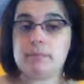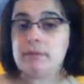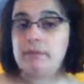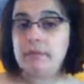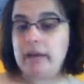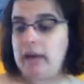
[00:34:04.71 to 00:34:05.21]
to
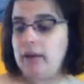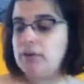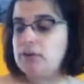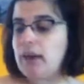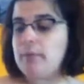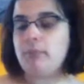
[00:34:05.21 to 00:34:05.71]

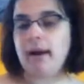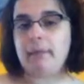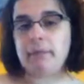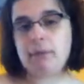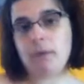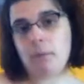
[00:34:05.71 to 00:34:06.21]
finish. I
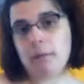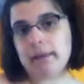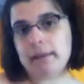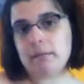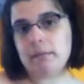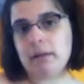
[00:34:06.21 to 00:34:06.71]
probably won't wear
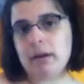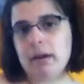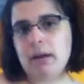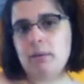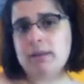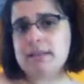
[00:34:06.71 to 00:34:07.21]
them
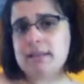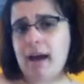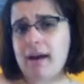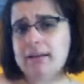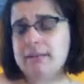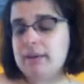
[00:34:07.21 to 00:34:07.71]
with
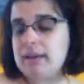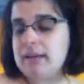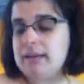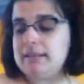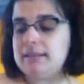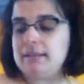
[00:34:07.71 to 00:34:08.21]
socks
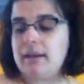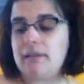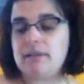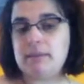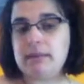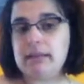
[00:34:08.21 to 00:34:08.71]
because of
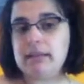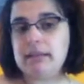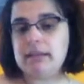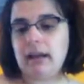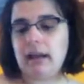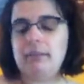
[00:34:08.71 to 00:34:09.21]
the beading.
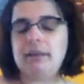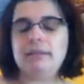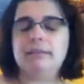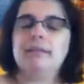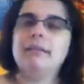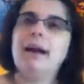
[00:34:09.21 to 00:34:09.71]
I mean,
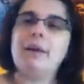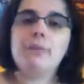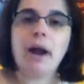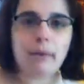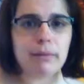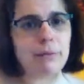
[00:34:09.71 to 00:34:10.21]
I
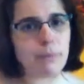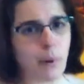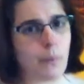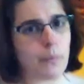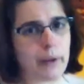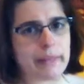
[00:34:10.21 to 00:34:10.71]
probably
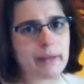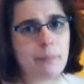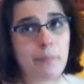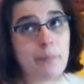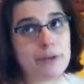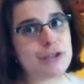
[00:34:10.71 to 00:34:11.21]
won't wear them
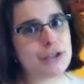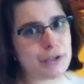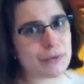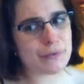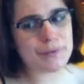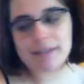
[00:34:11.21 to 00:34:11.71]
with
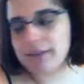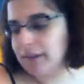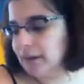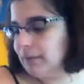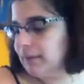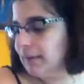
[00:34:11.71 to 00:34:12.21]
shoes. You
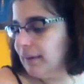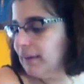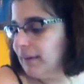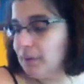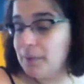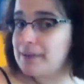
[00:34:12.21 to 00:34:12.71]
don't
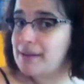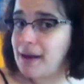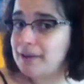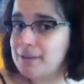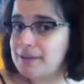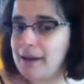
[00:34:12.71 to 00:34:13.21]
wear
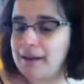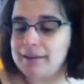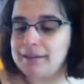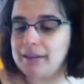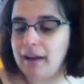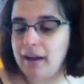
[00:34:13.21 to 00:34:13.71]
socks with socks.